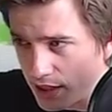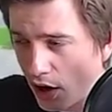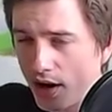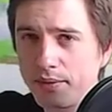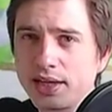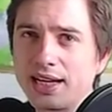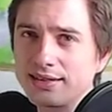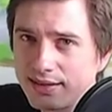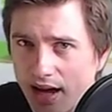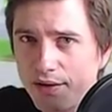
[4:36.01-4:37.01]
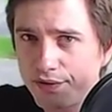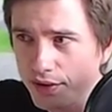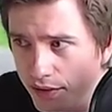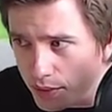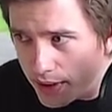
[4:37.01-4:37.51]
Armor King's down
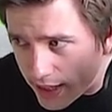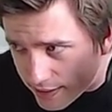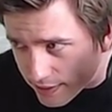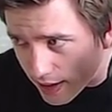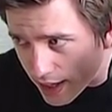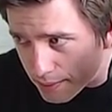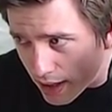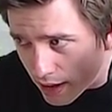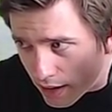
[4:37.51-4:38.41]
for two hits him,